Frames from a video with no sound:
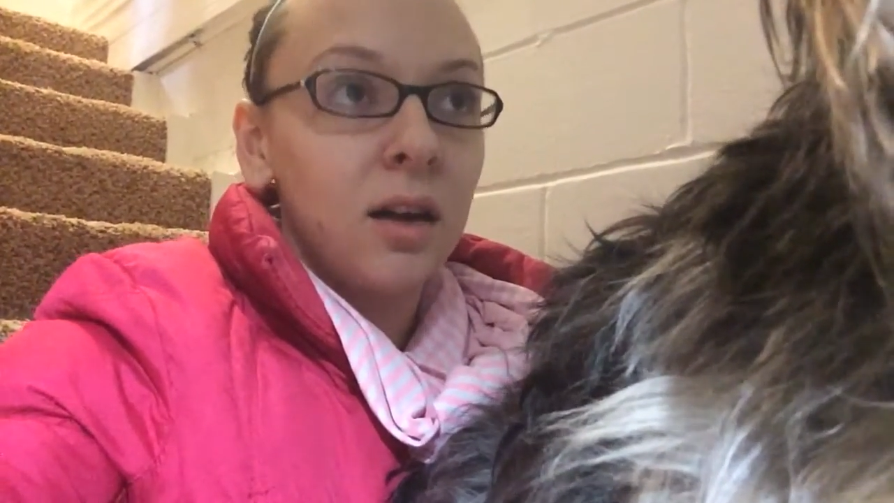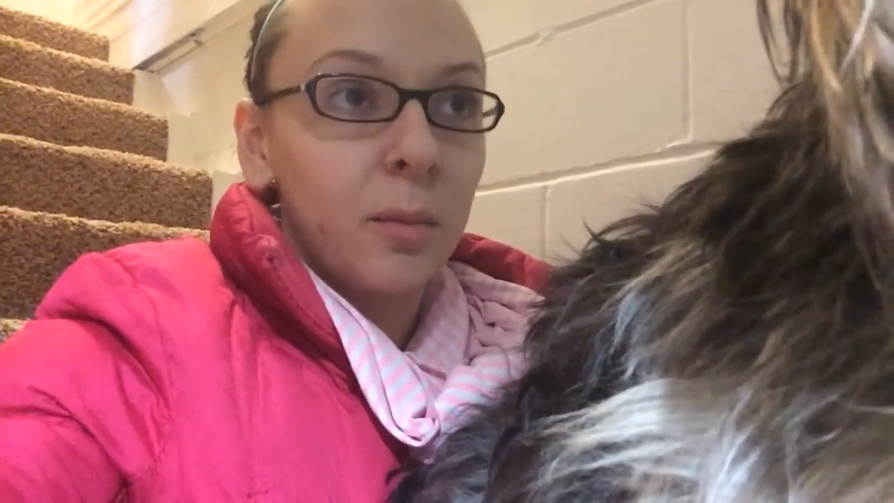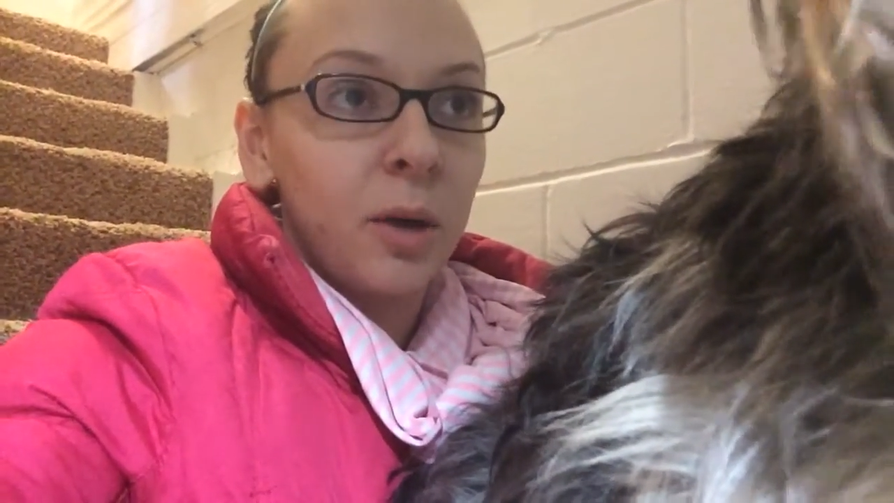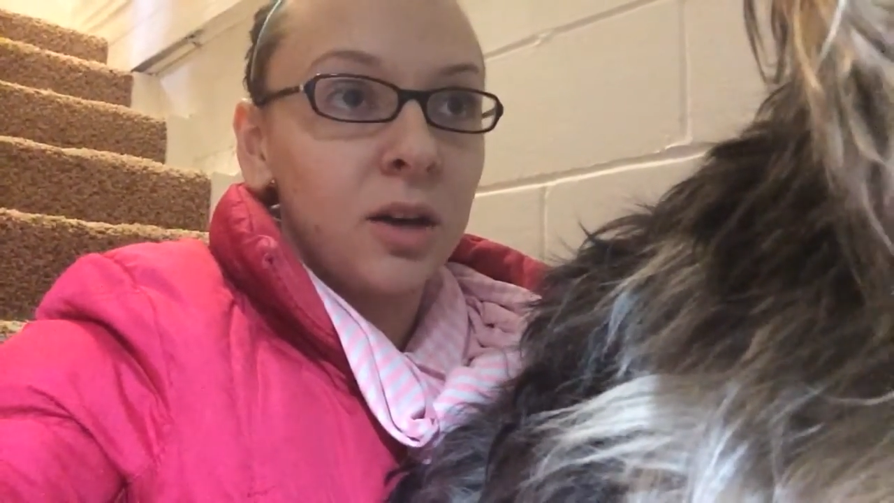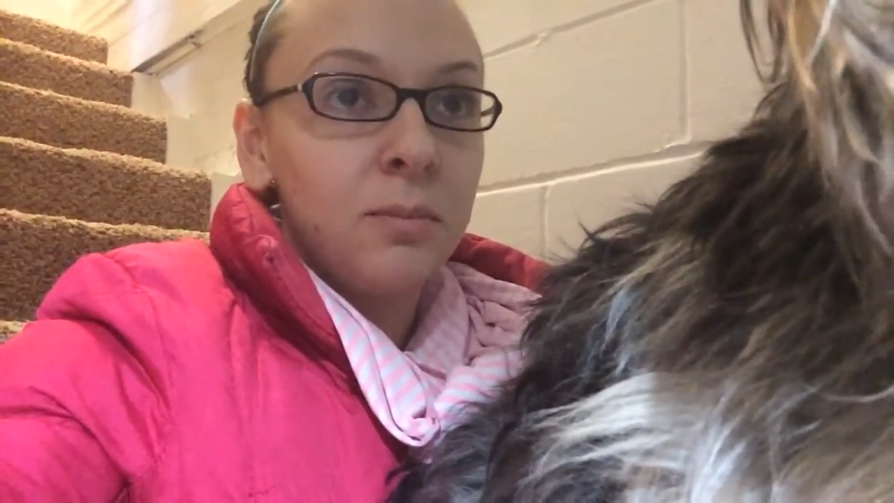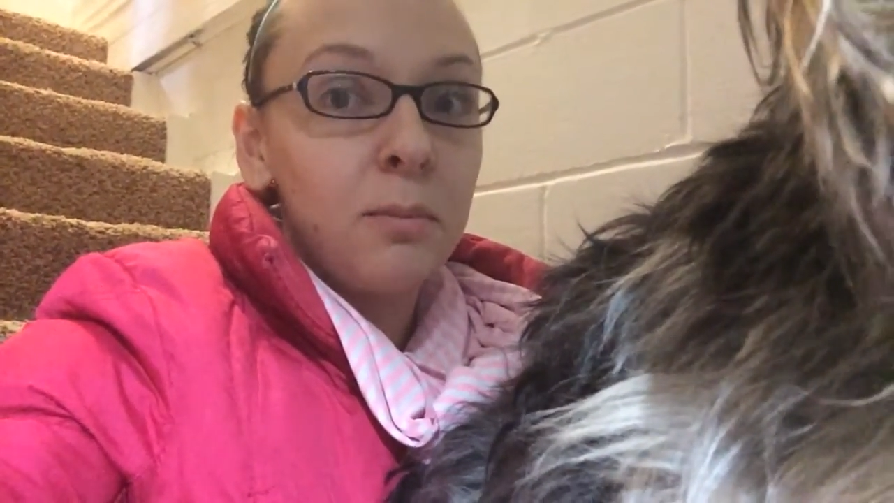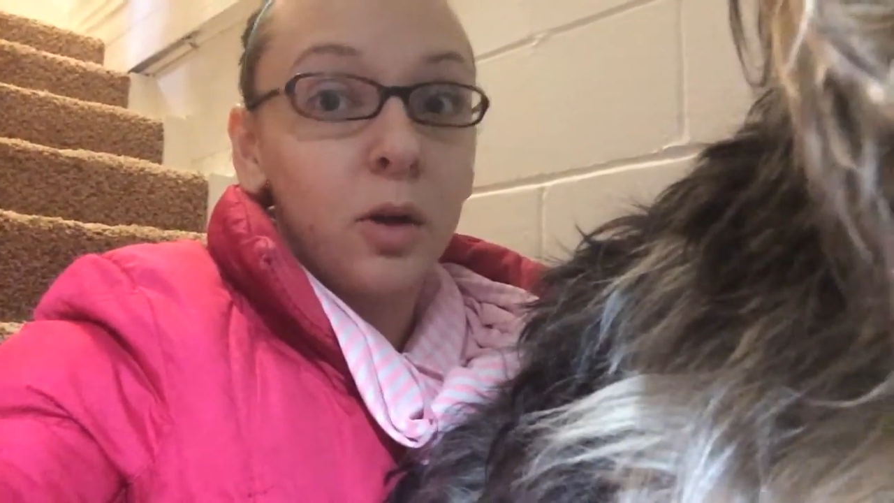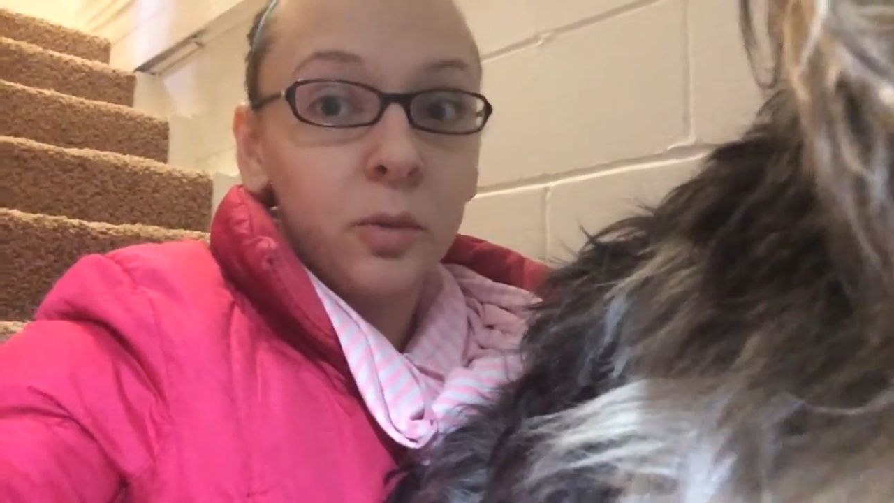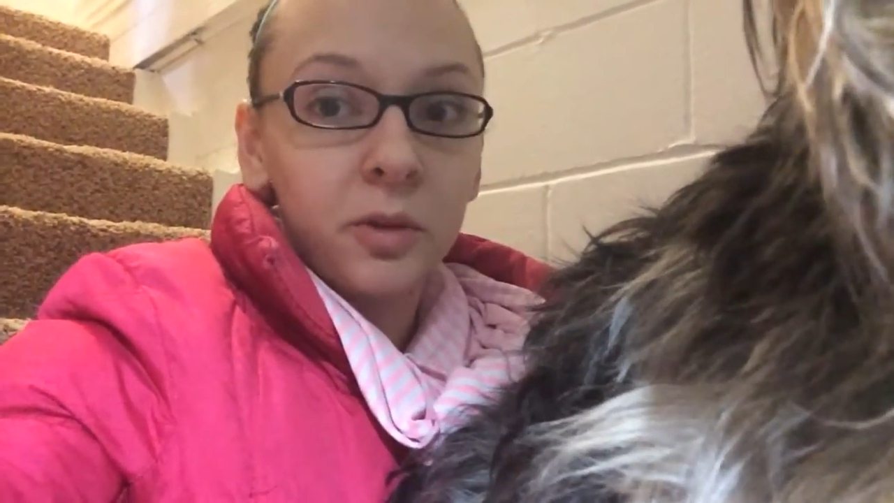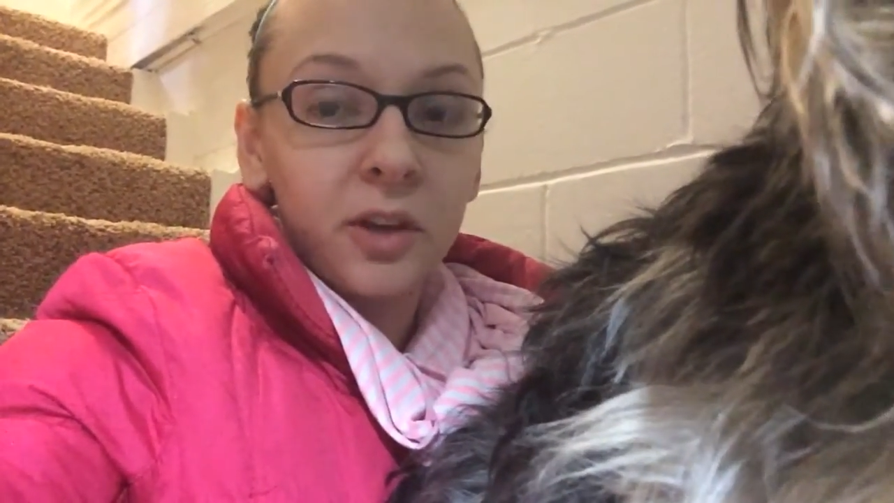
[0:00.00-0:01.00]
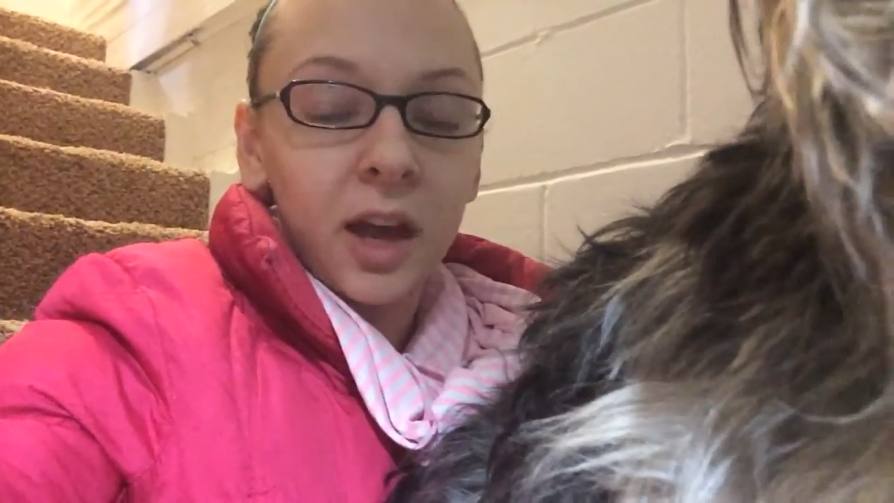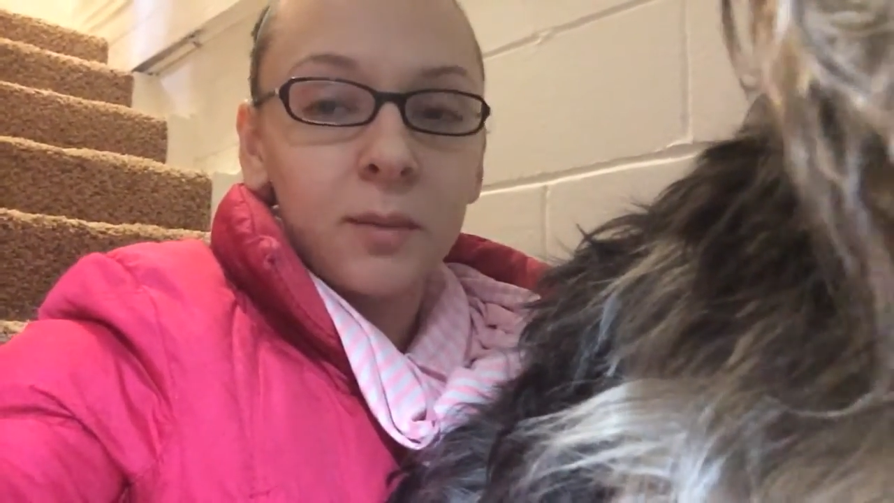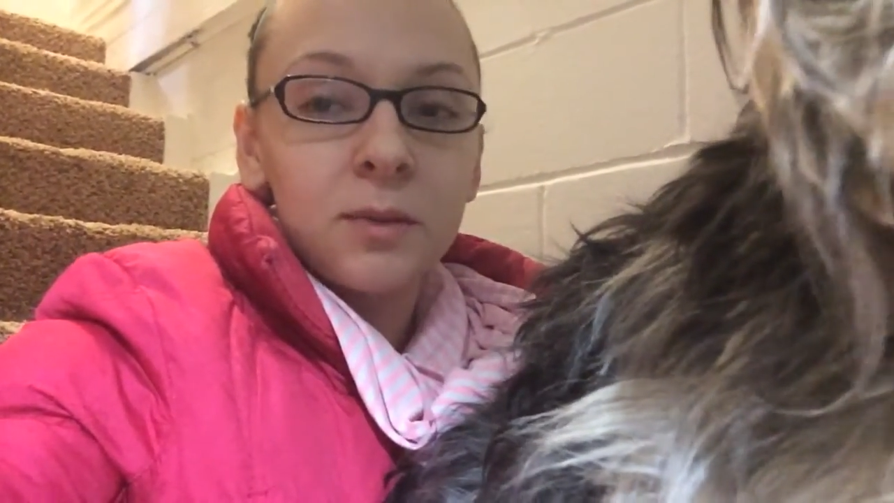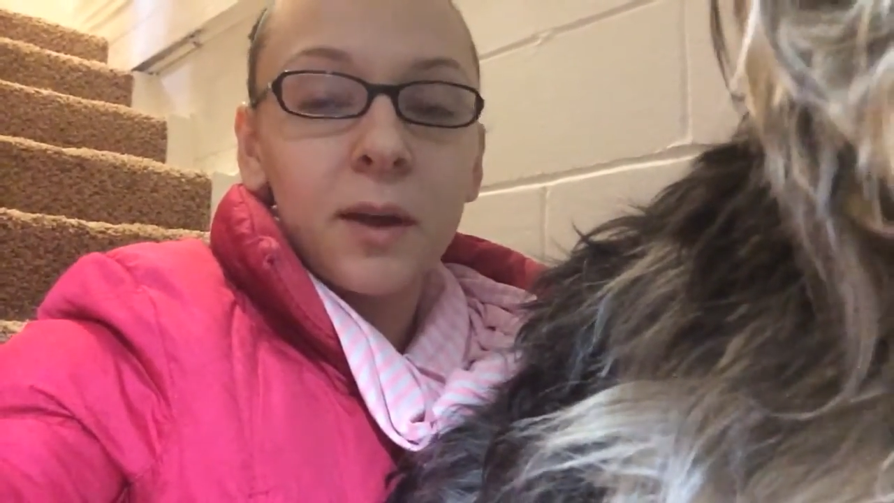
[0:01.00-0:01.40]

up on multiple times.